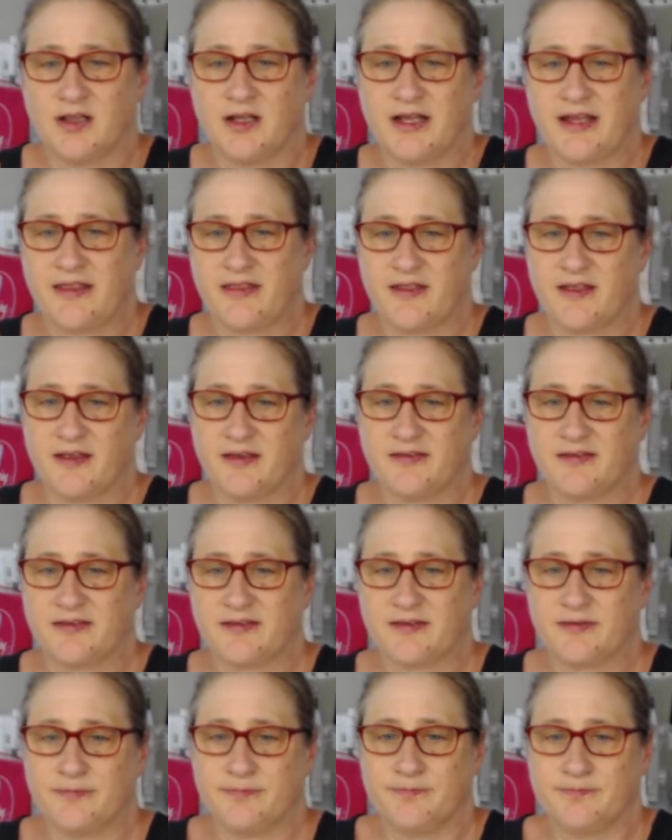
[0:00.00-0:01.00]
like
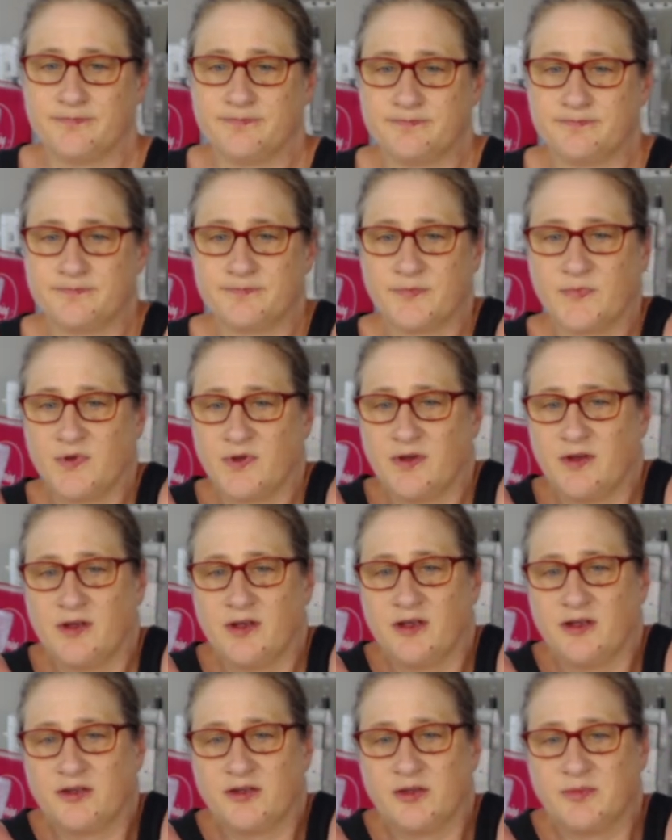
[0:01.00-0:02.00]
this.
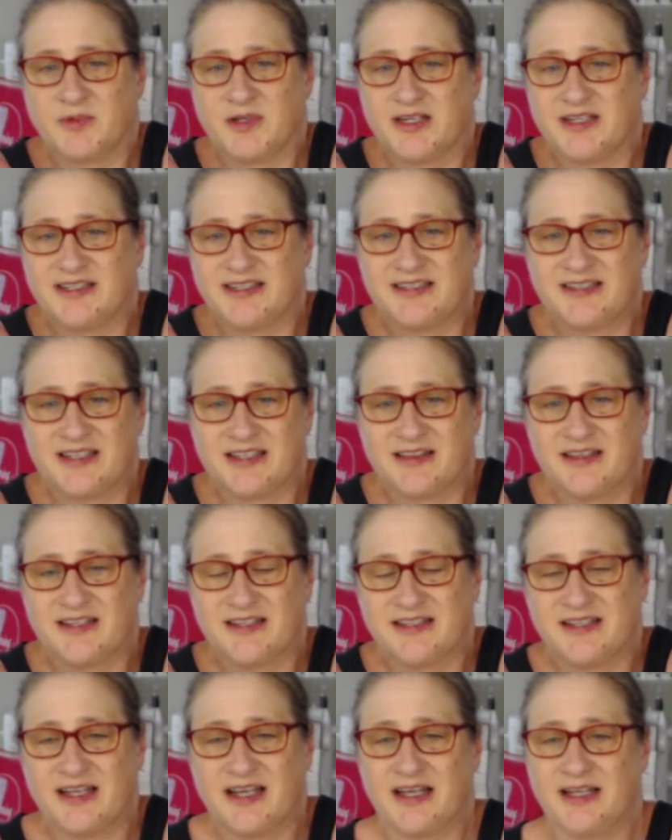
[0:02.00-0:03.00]
So I'm going to stick
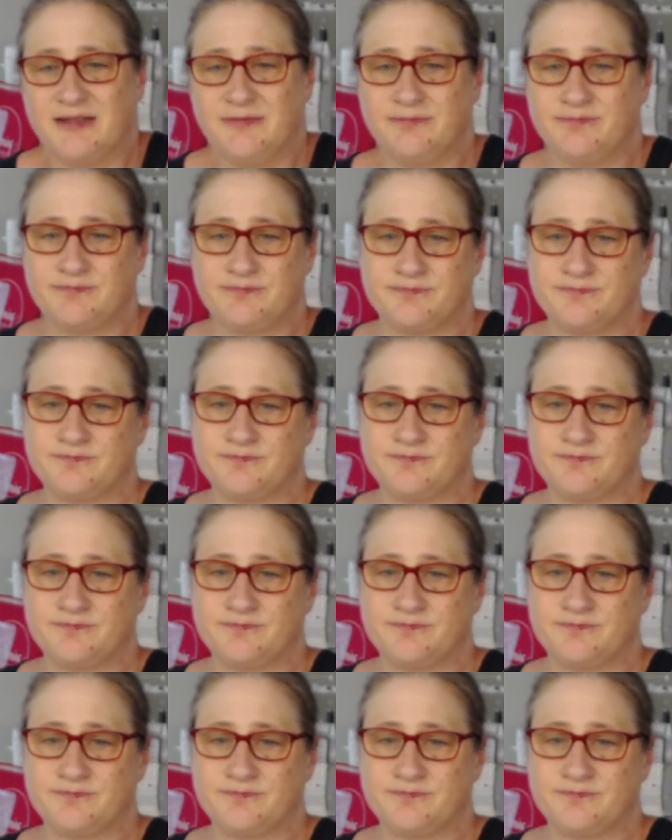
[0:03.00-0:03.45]
this on.